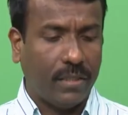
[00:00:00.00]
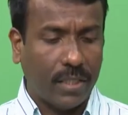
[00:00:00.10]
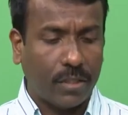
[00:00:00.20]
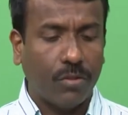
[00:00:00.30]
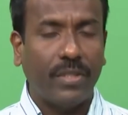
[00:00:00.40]

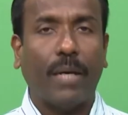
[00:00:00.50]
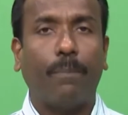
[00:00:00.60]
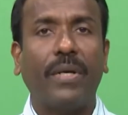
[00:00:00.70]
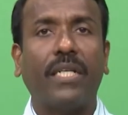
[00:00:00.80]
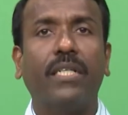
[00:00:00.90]
just to
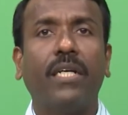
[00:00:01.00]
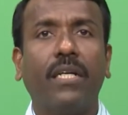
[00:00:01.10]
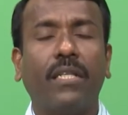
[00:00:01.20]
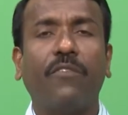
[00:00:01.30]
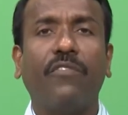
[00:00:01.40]
depict
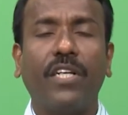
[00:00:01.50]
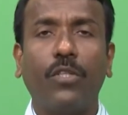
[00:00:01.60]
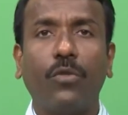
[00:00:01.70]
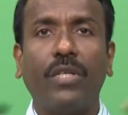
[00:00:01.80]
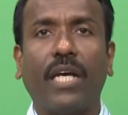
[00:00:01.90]
that we are
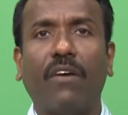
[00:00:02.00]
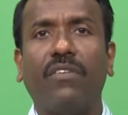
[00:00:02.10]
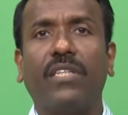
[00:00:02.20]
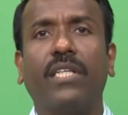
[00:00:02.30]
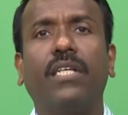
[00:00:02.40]
doing
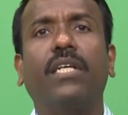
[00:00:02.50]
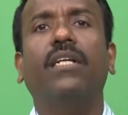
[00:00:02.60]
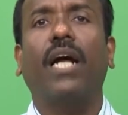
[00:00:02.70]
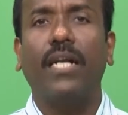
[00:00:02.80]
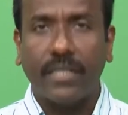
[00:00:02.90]
everything in
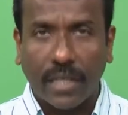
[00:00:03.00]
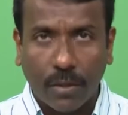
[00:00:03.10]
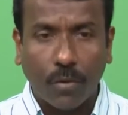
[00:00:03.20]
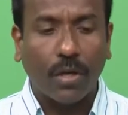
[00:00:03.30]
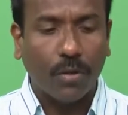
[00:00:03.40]
an ultra high
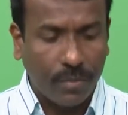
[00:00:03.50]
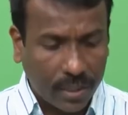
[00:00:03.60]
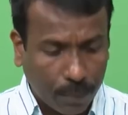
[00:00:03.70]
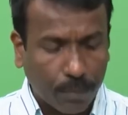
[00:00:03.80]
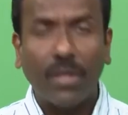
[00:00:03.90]
vacuum
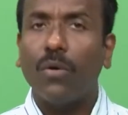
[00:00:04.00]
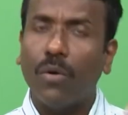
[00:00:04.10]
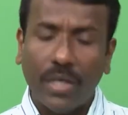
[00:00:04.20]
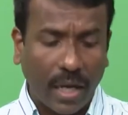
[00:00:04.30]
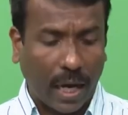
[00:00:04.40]
chamber
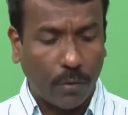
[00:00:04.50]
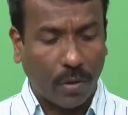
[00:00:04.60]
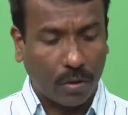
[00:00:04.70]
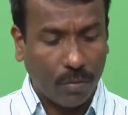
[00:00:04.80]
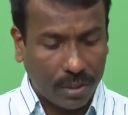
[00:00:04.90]
or in a high
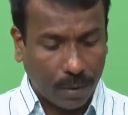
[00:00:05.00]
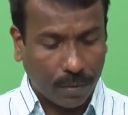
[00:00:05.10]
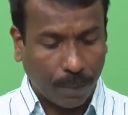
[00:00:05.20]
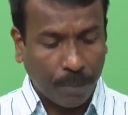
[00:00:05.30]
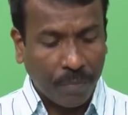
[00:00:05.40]
vacuum
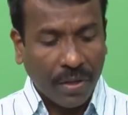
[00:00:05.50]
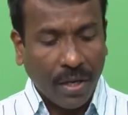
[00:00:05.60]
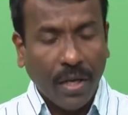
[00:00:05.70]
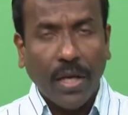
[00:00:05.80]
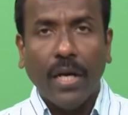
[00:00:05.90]
chamber.
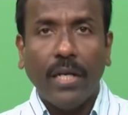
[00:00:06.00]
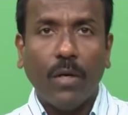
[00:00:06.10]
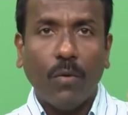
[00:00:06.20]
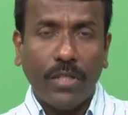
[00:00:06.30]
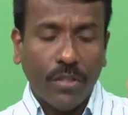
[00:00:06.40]

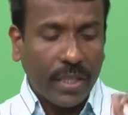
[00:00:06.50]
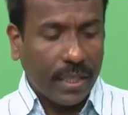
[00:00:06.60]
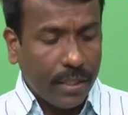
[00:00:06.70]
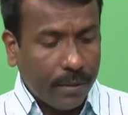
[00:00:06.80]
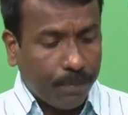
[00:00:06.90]
Now, what you
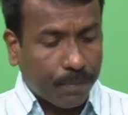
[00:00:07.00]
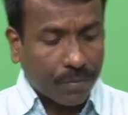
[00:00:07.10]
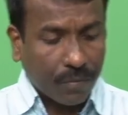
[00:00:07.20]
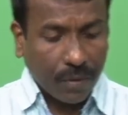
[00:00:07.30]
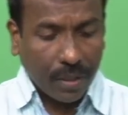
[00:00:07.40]
need
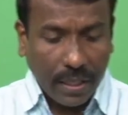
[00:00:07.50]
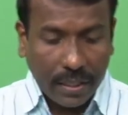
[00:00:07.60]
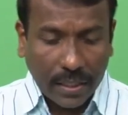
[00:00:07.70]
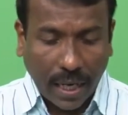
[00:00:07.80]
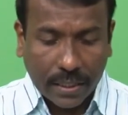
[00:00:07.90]

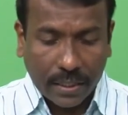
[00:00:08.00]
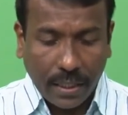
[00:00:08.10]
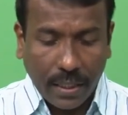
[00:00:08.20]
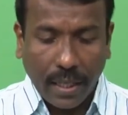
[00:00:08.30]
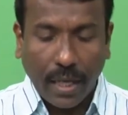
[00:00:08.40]
is actually